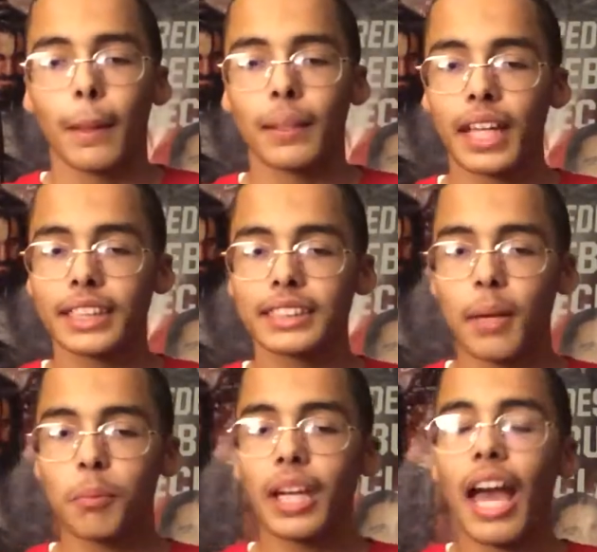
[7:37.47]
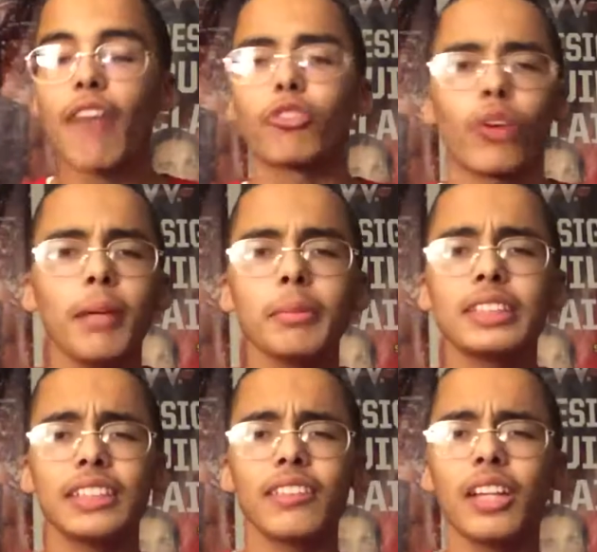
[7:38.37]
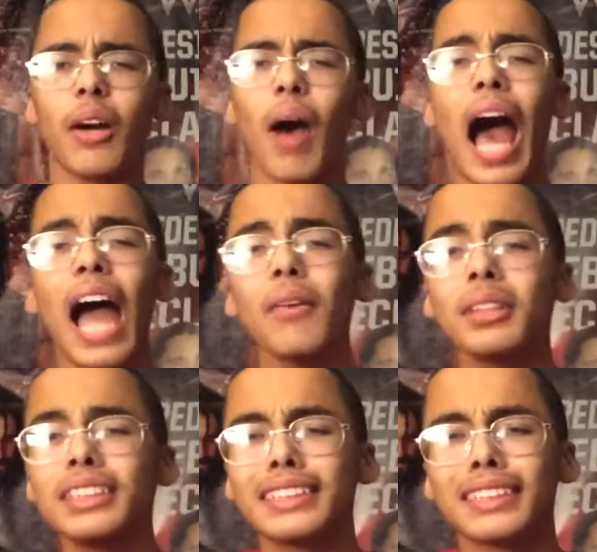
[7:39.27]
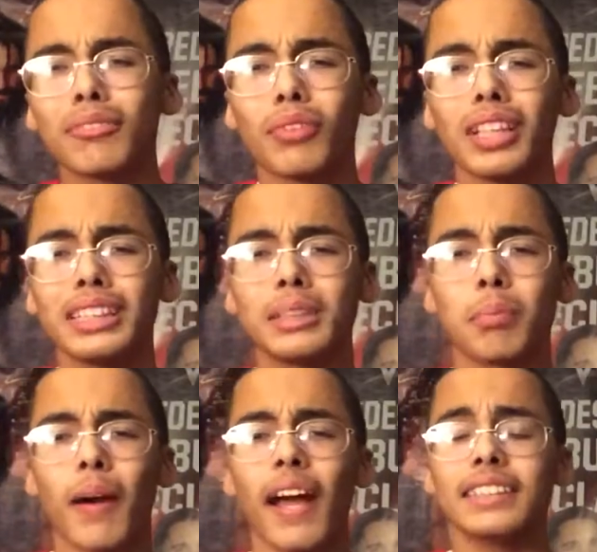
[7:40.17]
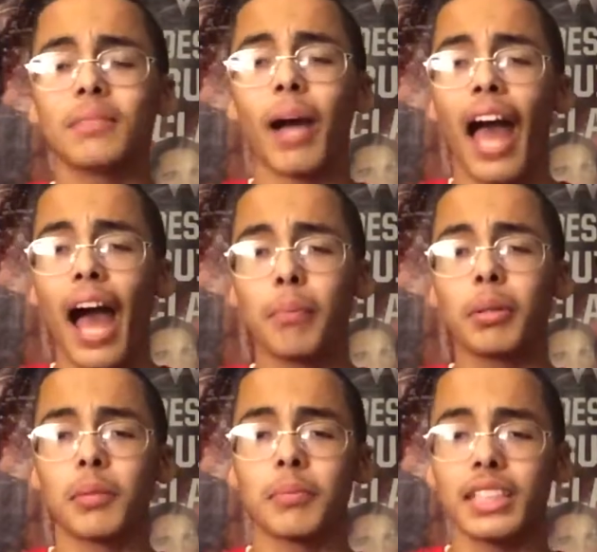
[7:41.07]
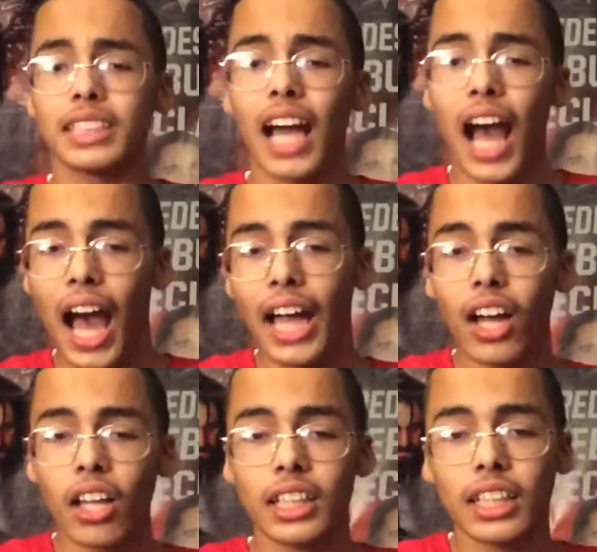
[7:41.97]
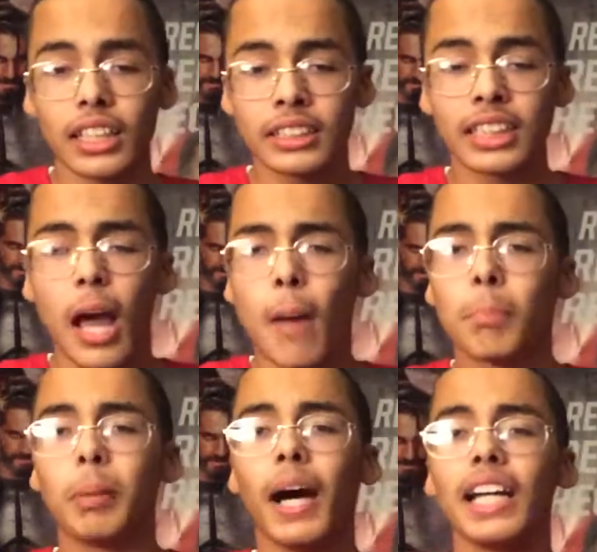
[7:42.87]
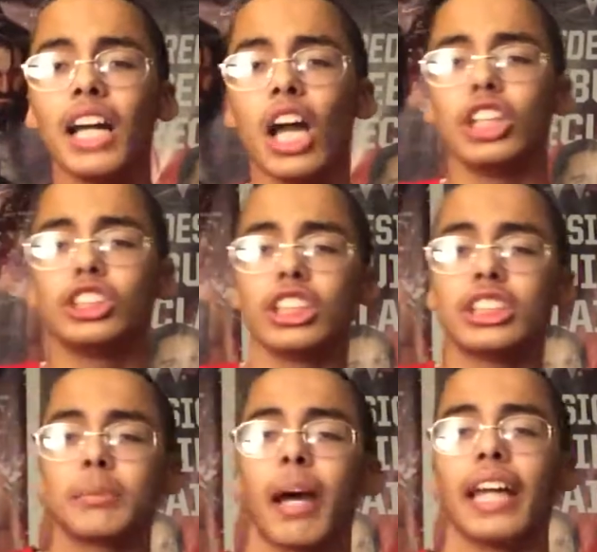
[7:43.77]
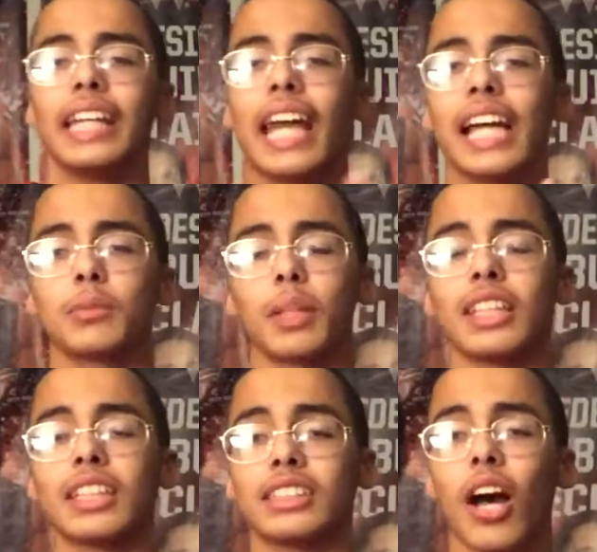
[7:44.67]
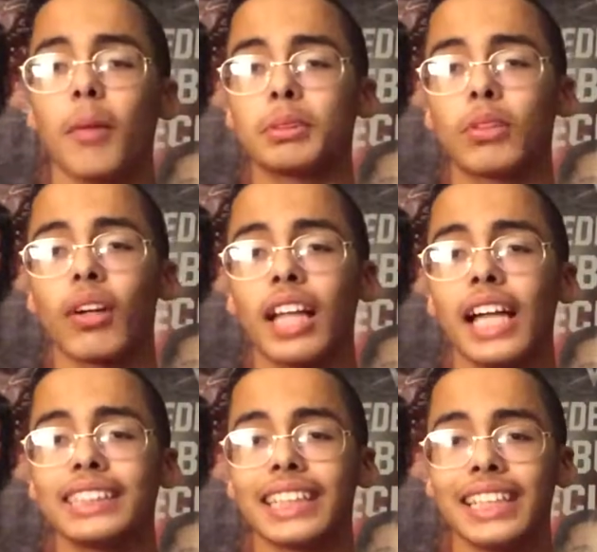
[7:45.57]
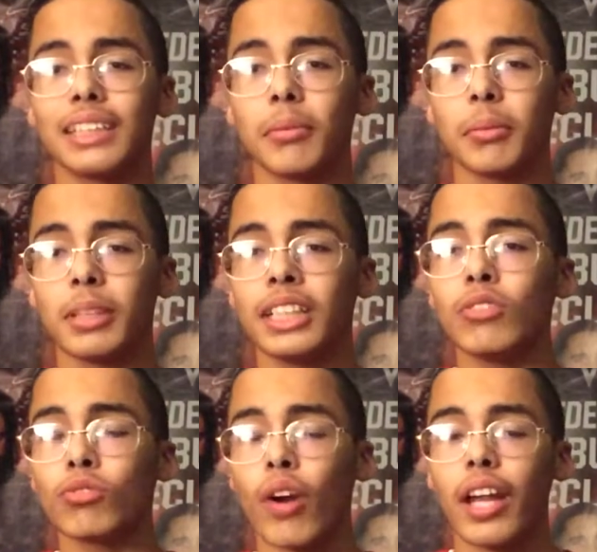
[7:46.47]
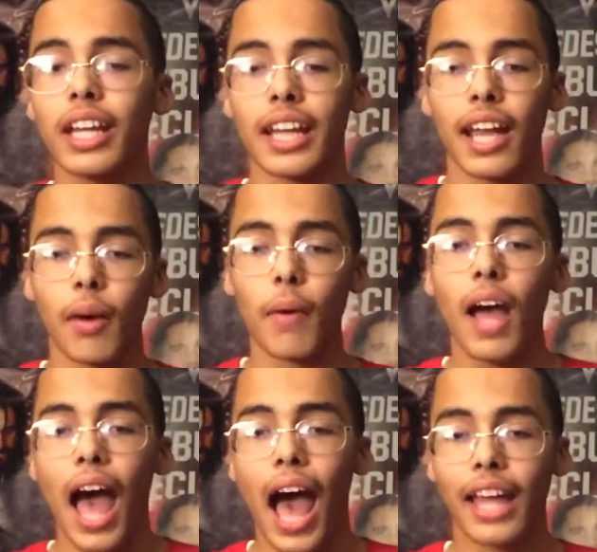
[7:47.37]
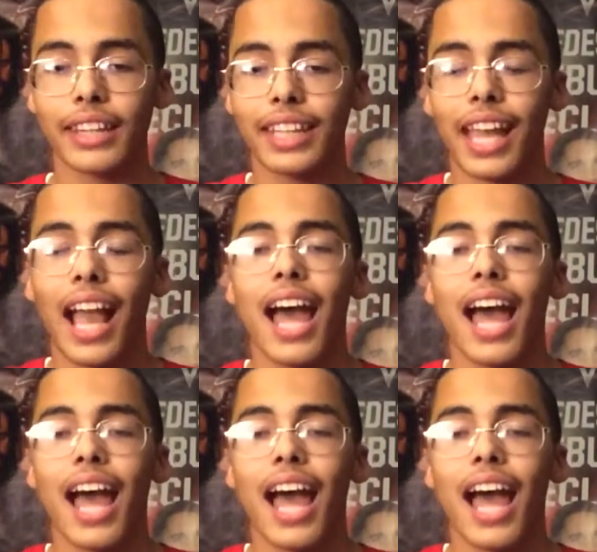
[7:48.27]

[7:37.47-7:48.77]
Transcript: Next up, we have Rey Mysterio. I was really surprised why I put him this high on the list, but judging by he has one of the top storylines in WWE right now, I think